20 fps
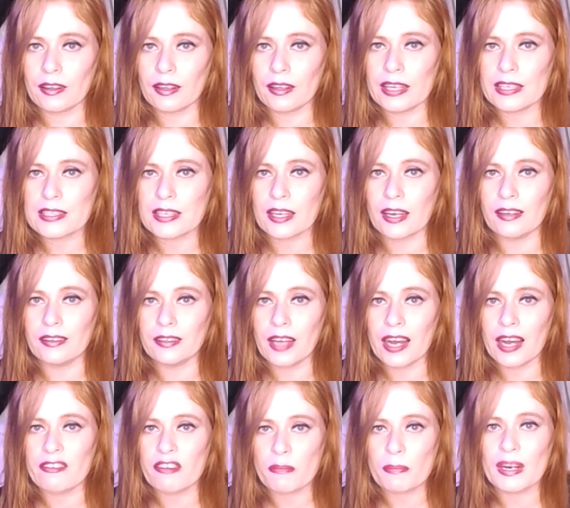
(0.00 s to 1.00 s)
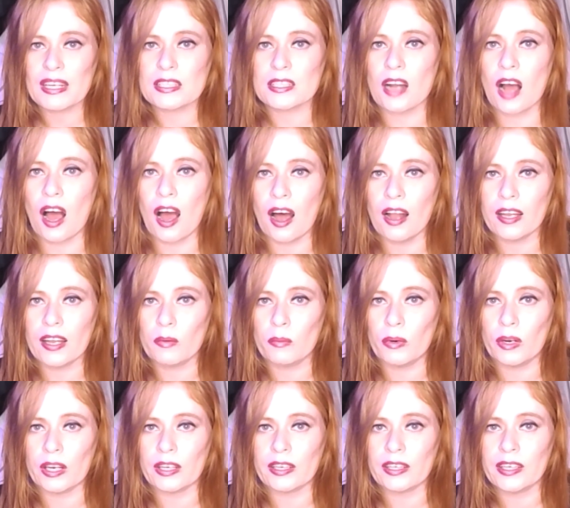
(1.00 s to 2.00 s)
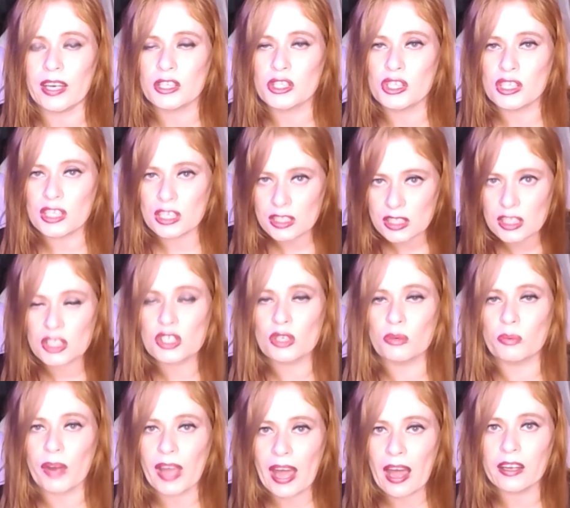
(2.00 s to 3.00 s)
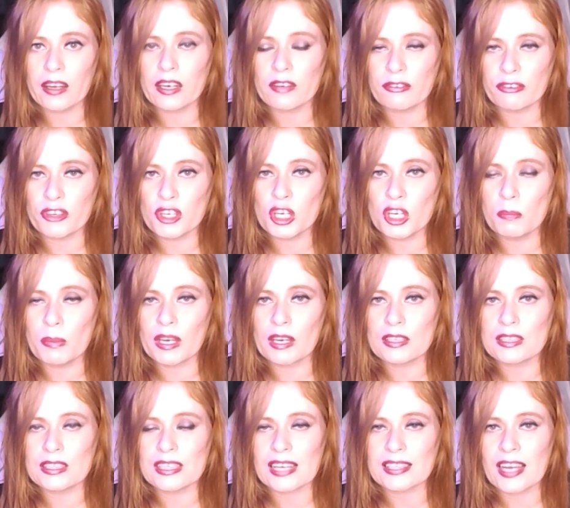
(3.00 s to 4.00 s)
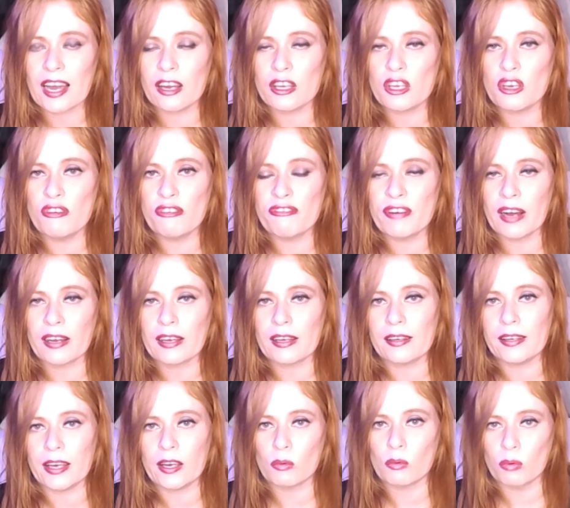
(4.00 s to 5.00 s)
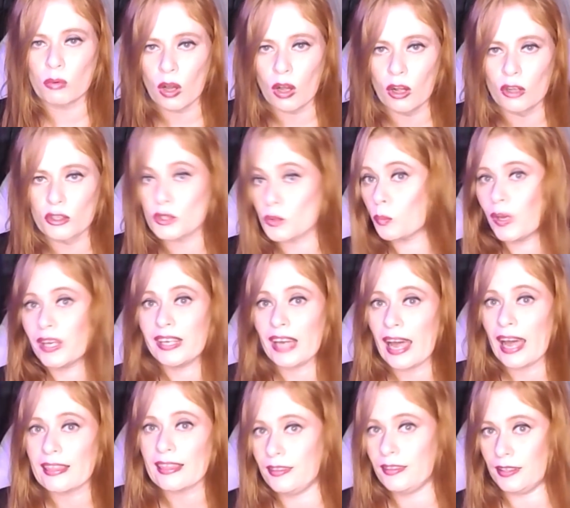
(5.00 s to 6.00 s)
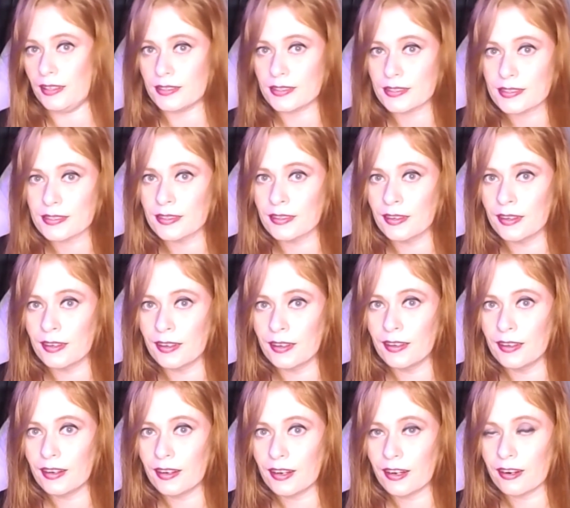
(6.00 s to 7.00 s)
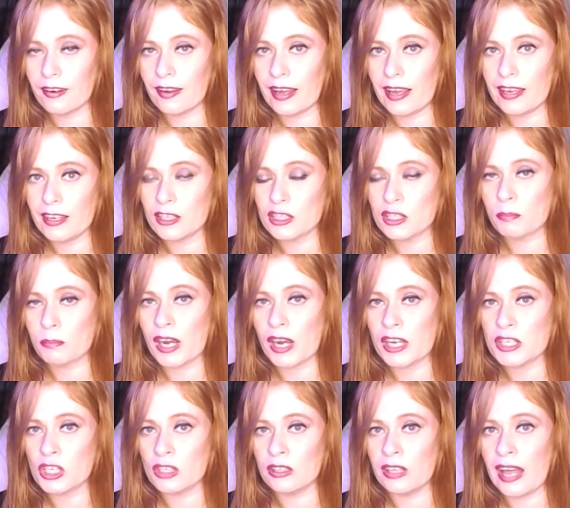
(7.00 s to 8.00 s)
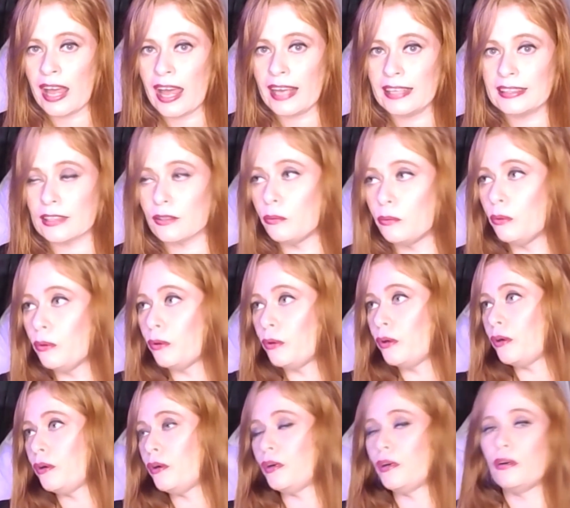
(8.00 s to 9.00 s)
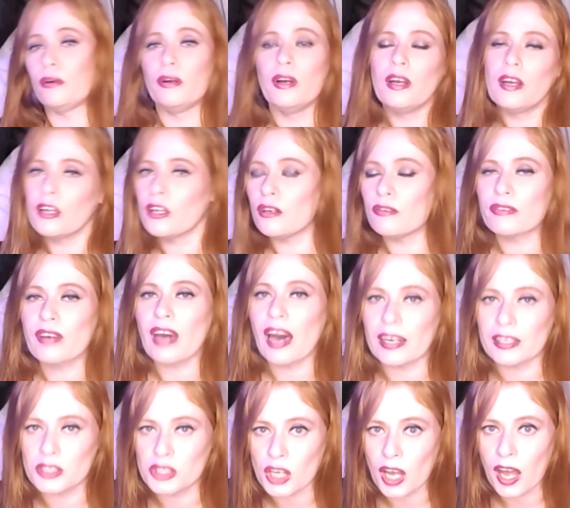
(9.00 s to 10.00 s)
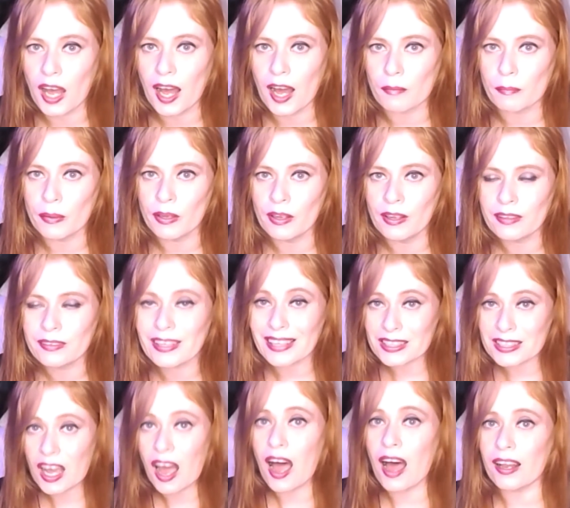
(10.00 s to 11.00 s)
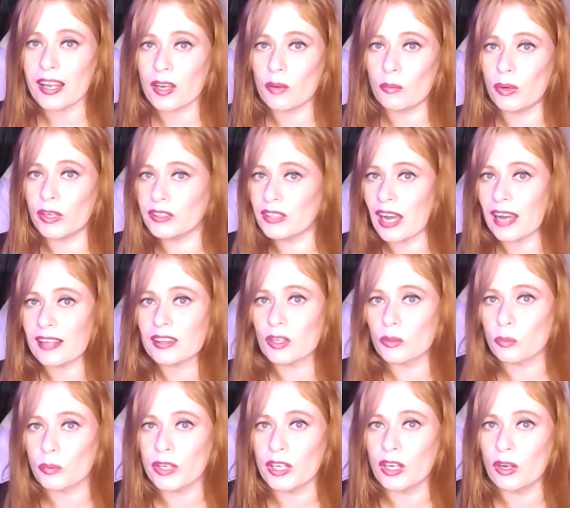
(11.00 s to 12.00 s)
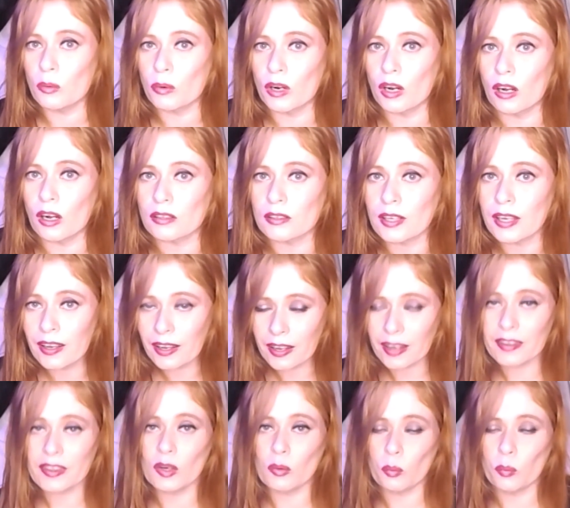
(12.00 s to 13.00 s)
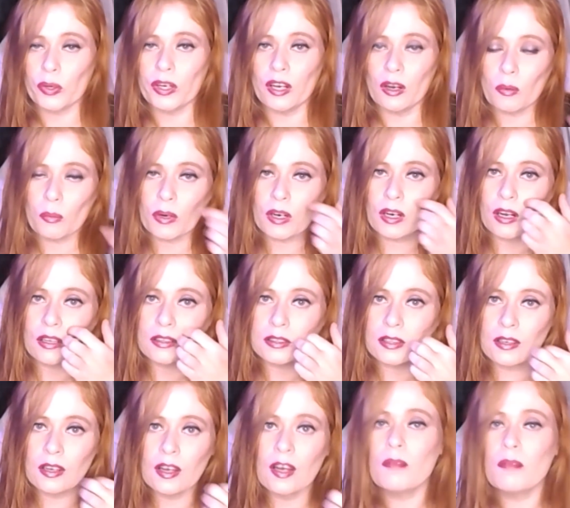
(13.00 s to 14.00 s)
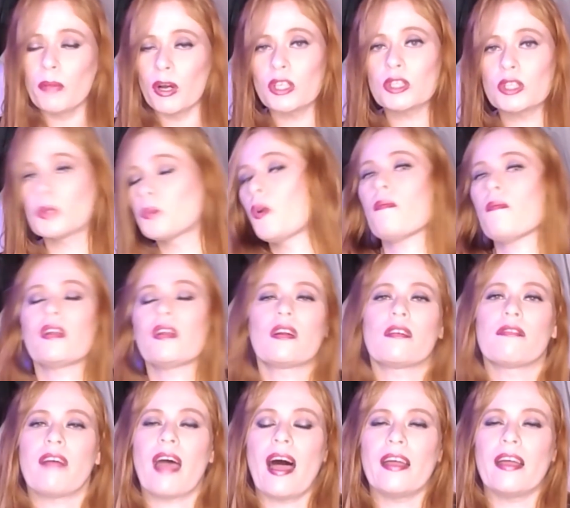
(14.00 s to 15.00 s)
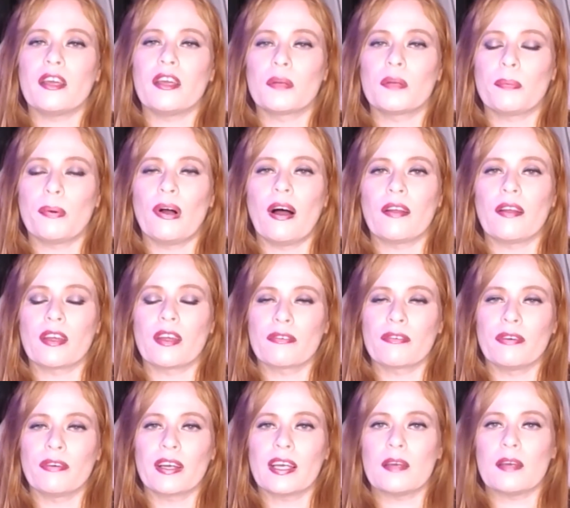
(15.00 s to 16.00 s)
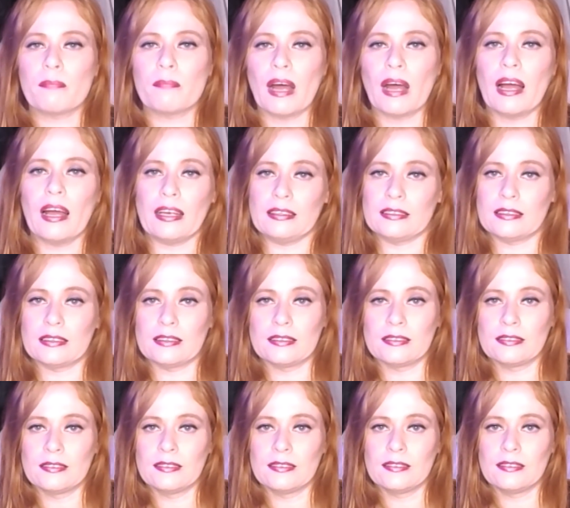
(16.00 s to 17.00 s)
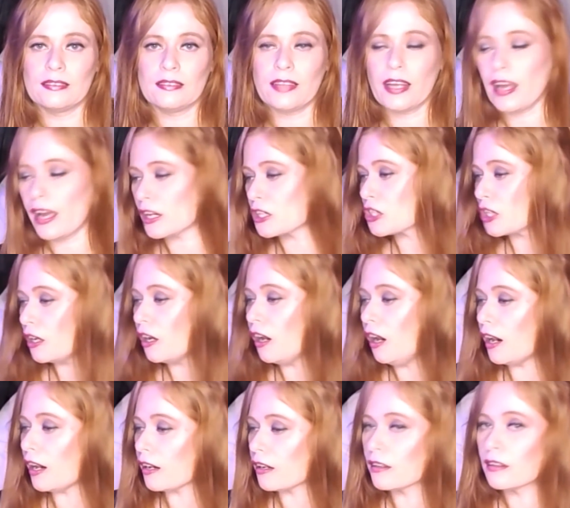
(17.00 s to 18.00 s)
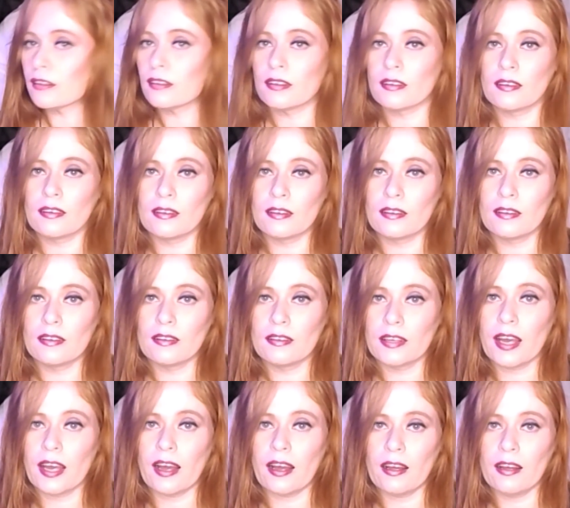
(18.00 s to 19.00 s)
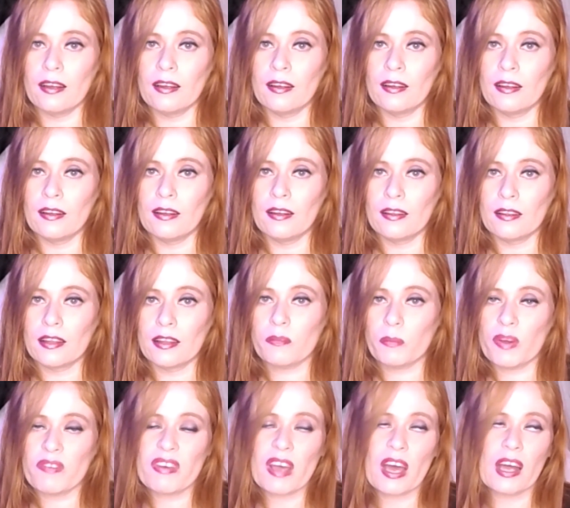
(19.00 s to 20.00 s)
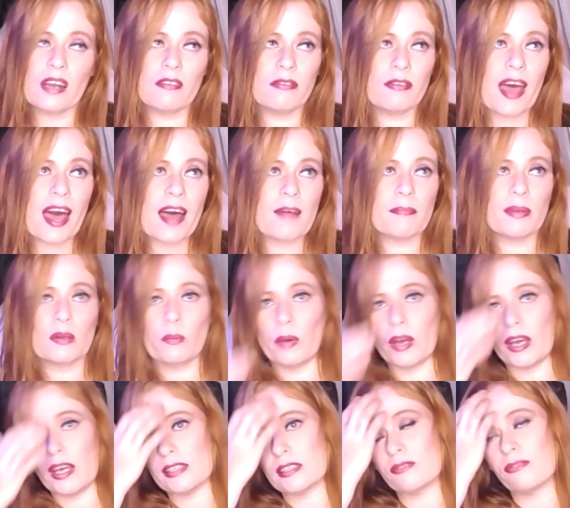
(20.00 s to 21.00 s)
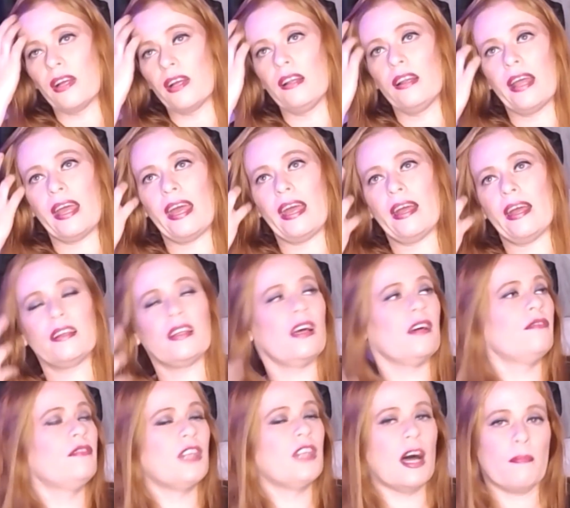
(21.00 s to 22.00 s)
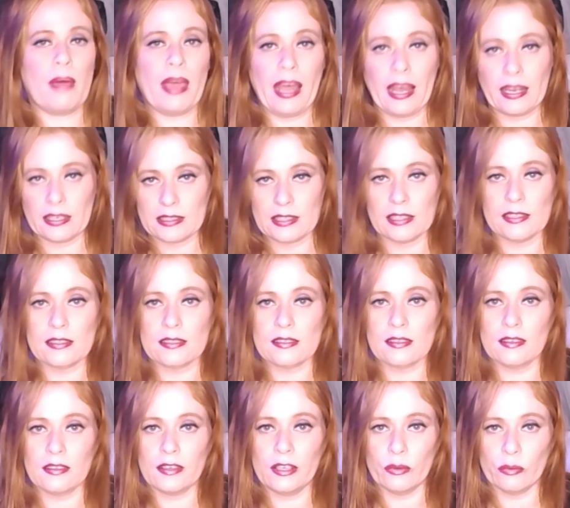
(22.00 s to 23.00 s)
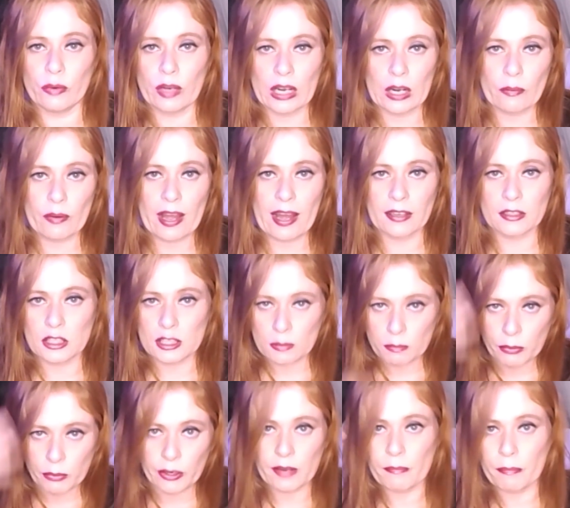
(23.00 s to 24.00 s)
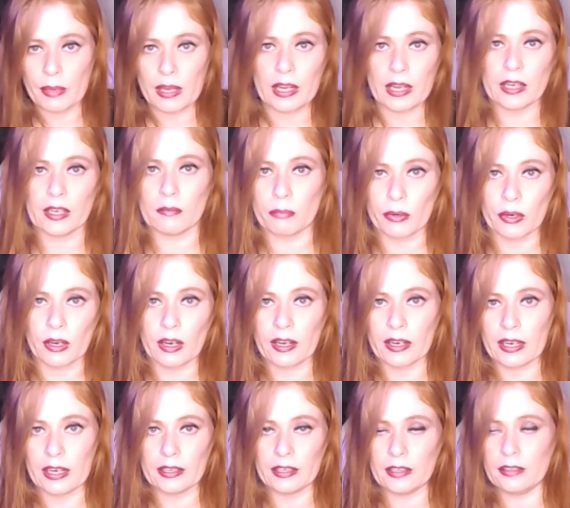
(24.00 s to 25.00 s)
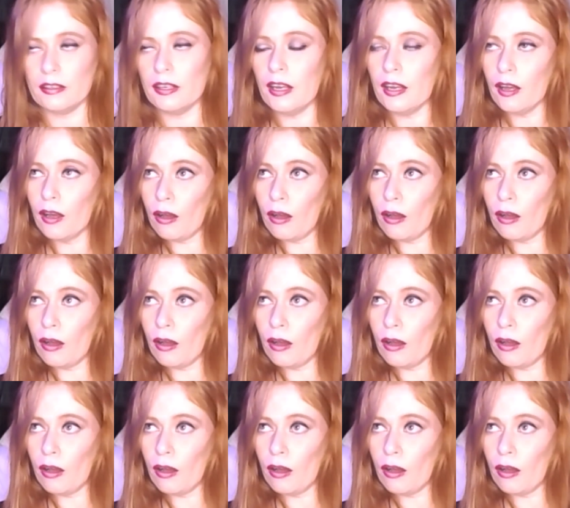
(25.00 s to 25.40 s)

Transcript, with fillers: Alyssa, not everybody's in Hollywood. Yes, this is the reality for you because that's how you fucking get roles. We got this. Alright? You spread your legs and whoo-hoo-hoo, you've got a job. That's Hollywood, not the real world. In the real world, most women are valued upon their fucking mind. They actually are. Yeah. We've got a vapid wasteland of dumbasses who run around just primping and prodding and,